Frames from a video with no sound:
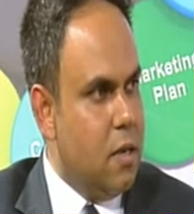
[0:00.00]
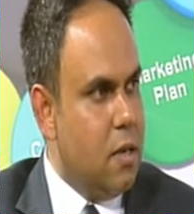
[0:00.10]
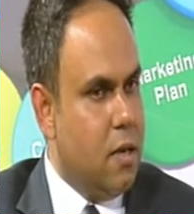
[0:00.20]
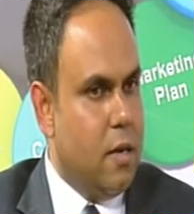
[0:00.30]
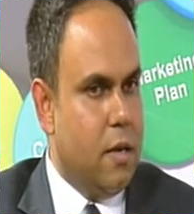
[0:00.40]

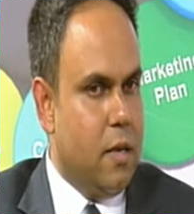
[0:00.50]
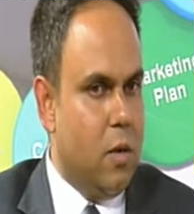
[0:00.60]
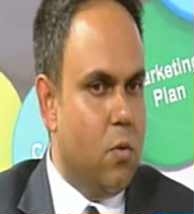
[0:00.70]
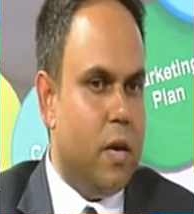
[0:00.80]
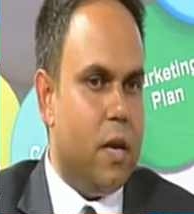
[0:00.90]

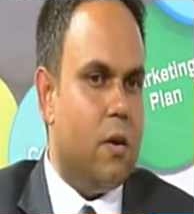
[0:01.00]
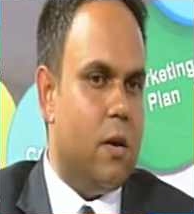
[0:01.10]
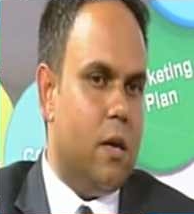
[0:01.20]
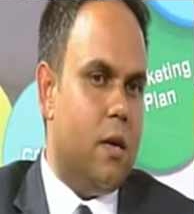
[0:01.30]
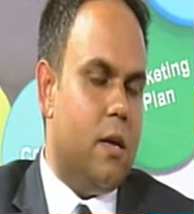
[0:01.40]
you can
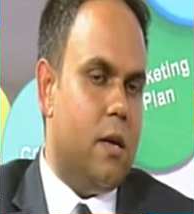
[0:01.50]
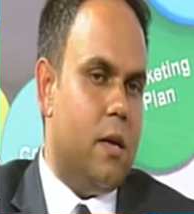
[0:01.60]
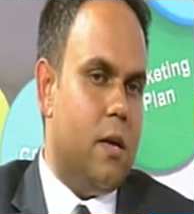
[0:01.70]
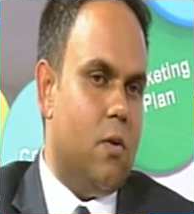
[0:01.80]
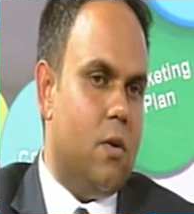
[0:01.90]

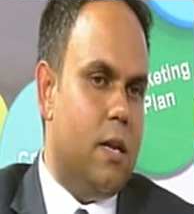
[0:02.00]
only...